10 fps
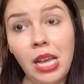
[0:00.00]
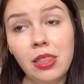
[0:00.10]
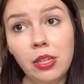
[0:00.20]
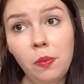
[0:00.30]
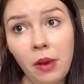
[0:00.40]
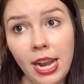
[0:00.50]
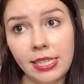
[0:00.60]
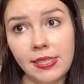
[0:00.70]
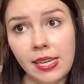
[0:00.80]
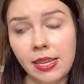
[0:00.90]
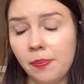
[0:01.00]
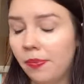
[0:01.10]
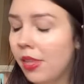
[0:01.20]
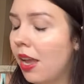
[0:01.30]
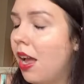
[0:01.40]
pricey,
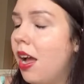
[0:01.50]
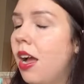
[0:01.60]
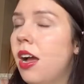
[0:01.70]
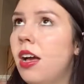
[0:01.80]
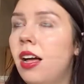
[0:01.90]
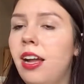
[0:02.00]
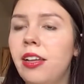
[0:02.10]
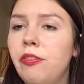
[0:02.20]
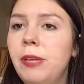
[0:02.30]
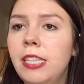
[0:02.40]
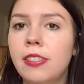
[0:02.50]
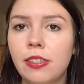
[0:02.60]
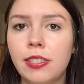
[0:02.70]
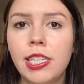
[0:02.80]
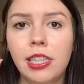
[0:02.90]
I have been
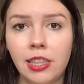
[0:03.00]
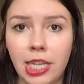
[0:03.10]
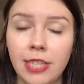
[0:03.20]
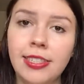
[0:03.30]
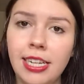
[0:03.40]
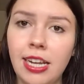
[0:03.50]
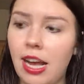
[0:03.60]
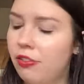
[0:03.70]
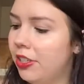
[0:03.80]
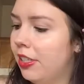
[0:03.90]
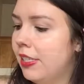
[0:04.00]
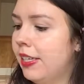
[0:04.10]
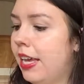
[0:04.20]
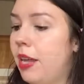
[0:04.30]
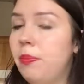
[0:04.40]
seriously lusting after this
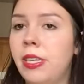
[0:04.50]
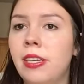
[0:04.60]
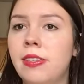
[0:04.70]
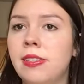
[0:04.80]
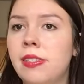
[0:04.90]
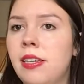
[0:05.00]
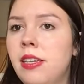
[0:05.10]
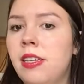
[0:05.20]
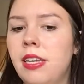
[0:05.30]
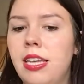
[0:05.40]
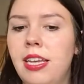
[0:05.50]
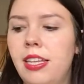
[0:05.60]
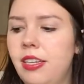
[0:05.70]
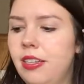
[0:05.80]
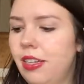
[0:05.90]
kit because
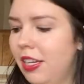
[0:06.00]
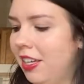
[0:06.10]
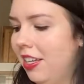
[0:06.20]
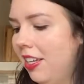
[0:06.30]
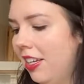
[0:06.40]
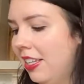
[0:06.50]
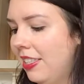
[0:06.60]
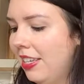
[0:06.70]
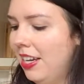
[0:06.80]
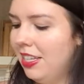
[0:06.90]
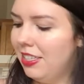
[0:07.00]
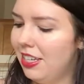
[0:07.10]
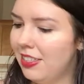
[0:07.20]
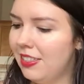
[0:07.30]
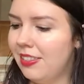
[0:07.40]
it's not
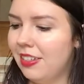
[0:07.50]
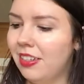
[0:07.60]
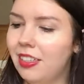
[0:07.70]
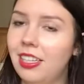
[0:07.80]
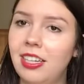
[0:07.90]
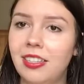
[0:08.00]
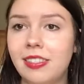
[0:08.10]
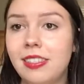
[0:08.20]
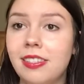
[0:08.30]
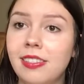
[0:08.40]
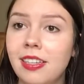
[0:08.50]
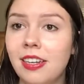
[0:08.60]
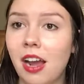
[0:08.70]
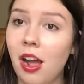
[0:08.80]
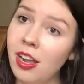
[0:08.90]
necessarily a
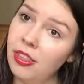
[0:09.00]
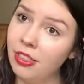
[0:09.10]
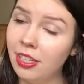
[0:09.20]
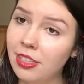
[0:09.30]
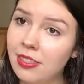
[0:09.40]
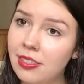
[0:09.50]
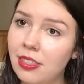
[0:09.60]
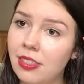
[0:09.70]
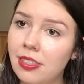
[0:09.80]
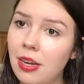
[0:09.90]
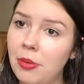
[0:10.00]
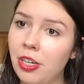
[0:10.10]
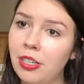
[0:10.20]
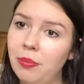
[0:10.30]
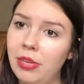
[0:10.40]
season. I think it's the summer
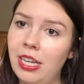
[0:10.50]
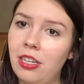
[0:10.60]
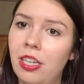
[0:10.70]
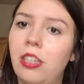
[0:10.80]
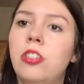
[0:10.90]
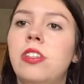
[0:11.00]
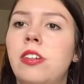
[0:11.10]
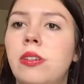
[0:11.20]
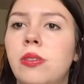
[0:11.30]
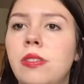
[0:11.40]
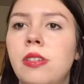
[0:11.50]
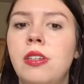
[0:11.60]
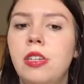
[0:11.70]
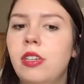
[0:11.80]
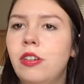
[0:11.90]
companion to those
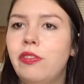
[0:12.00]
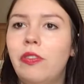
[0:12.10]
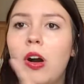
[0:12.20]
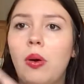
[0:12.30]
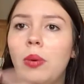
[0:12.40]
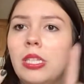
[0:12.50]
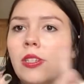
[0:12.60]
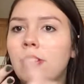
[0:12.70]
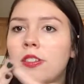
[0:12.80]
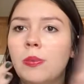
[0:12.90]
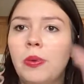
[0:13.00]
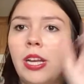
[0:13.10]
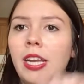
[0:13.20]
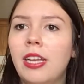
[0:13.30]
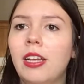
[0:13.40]
fall, winter,
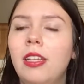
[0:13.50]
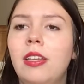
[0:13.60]
spring